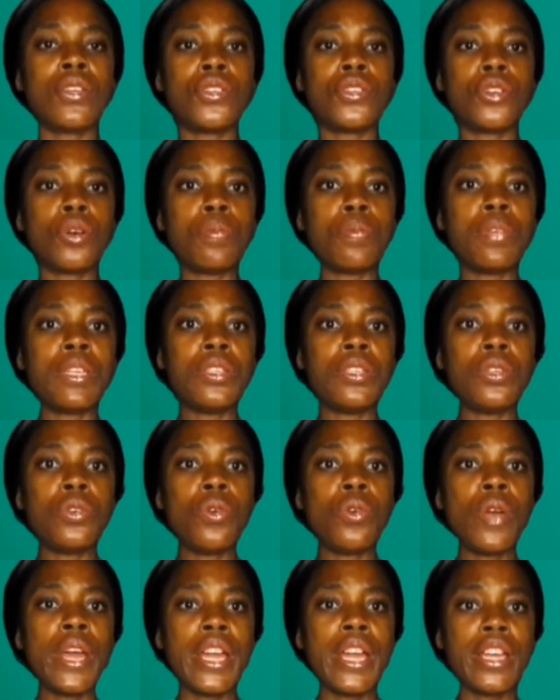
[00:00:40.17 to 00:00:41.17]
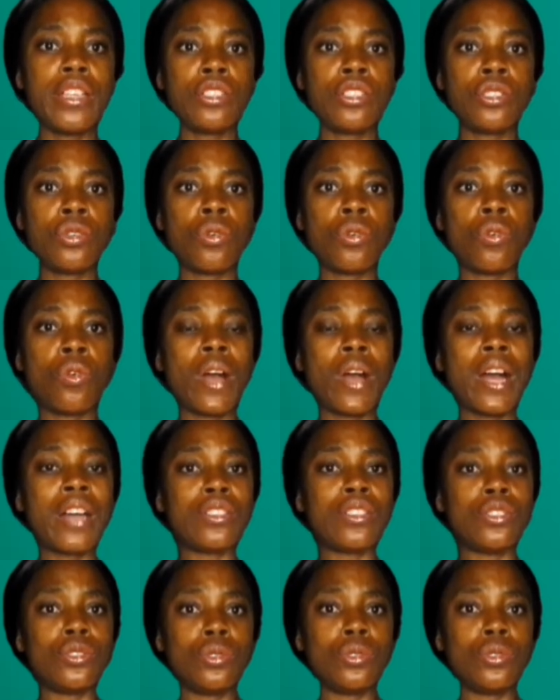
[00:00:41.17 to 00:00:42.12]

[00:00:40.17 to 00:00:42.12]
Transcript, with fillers: W H O and